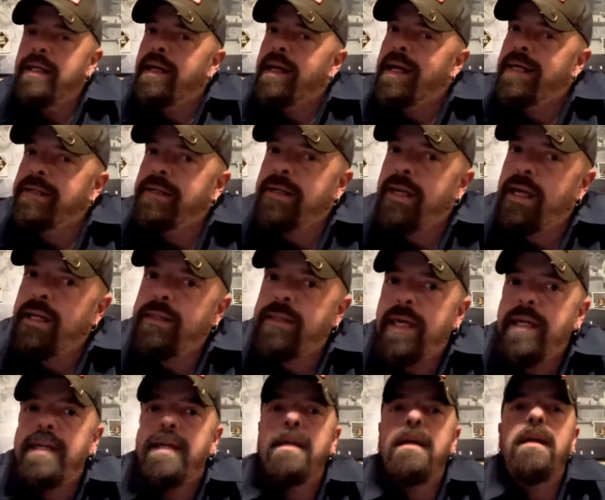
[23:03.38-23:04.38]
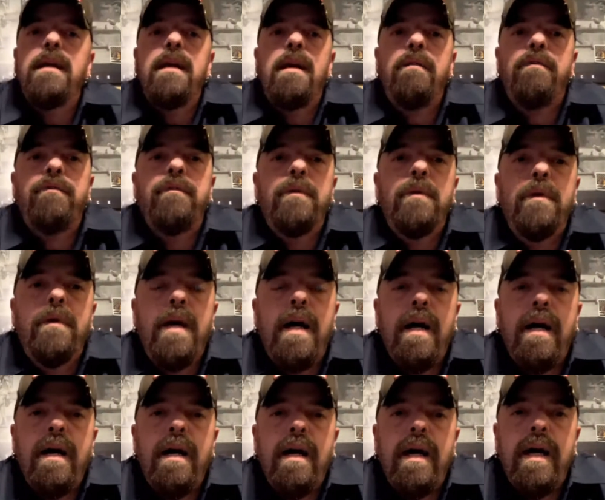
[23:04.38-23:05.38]
Guys, I can't thank you enough for
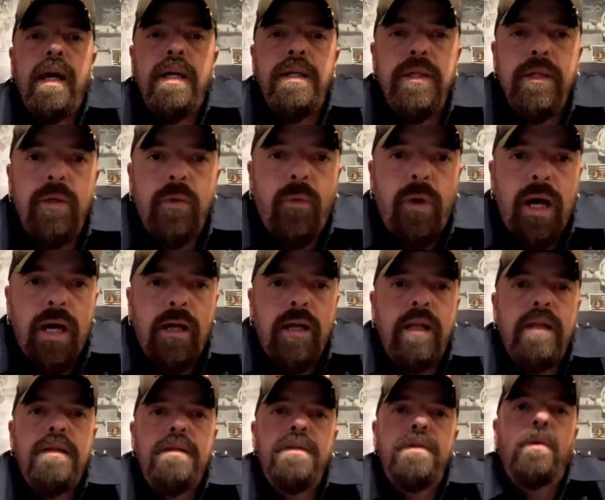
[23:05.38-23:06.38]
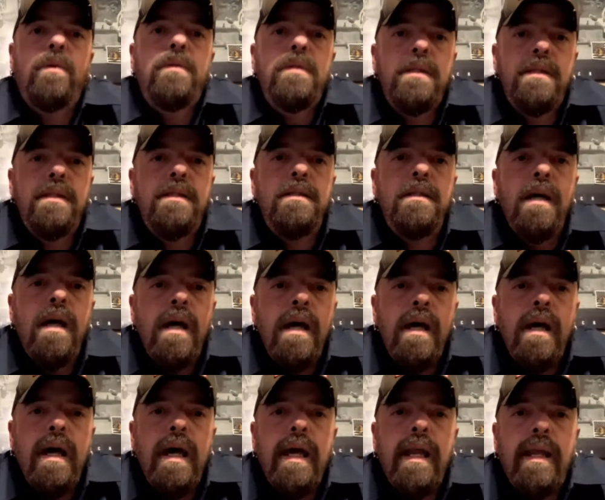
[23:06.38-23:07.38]
hitching your wagon to this horse and
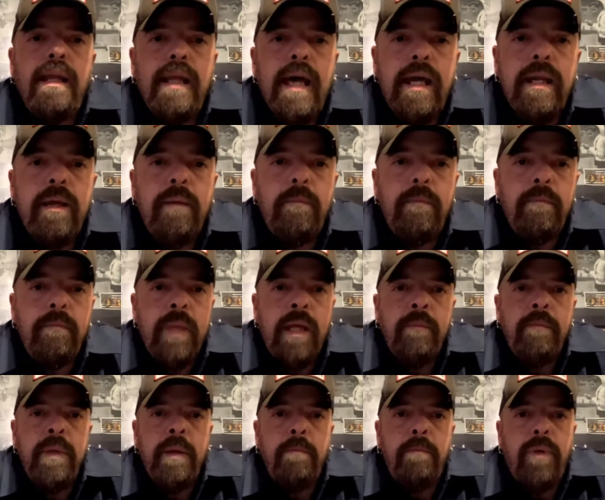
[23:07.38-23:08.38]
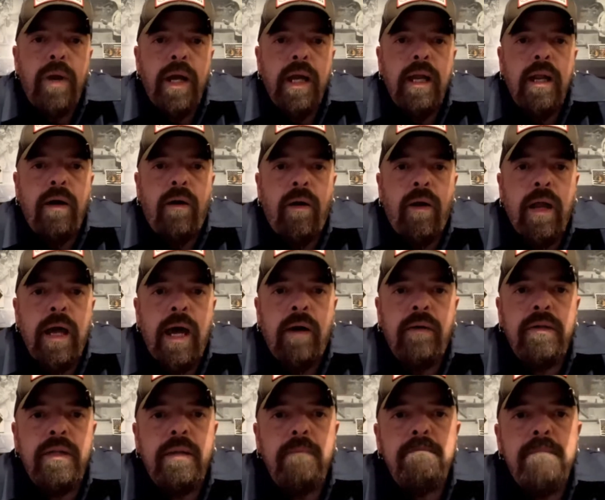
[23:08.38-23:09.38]
letting me bring it on
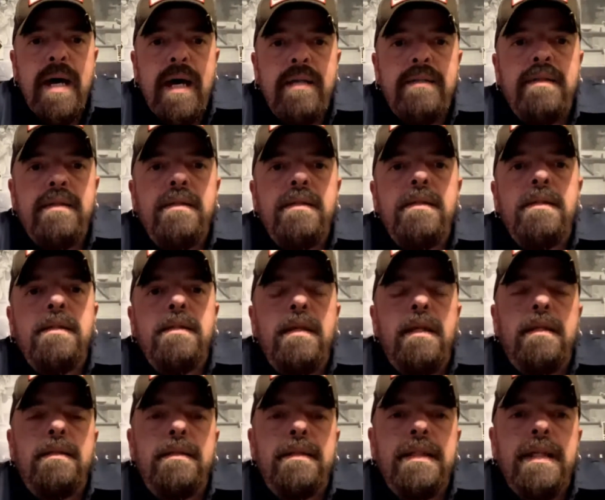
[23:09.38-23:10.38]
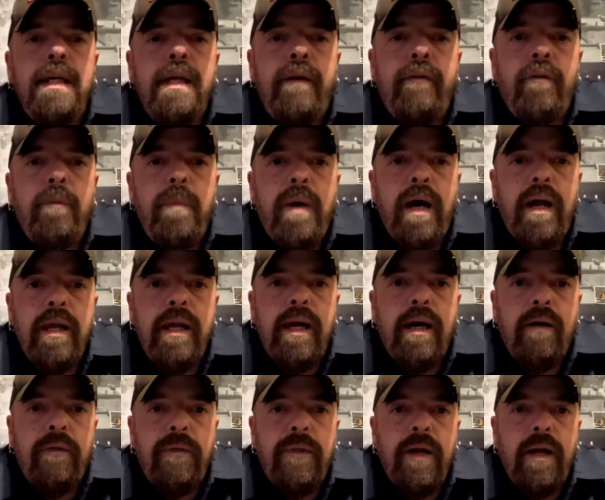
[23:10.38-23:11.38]
out to the masses and get everybody
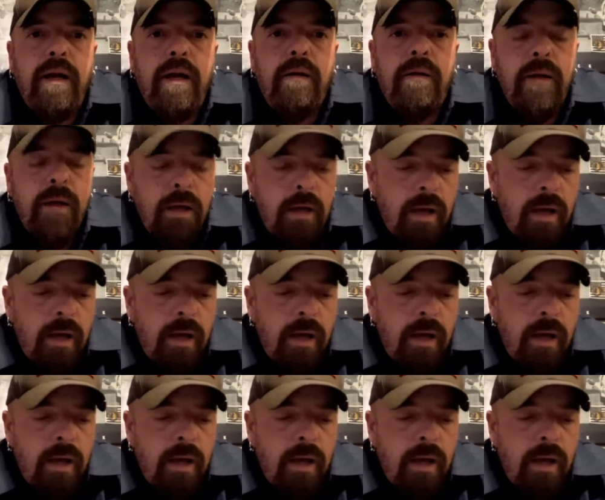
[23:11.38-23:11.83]
out there.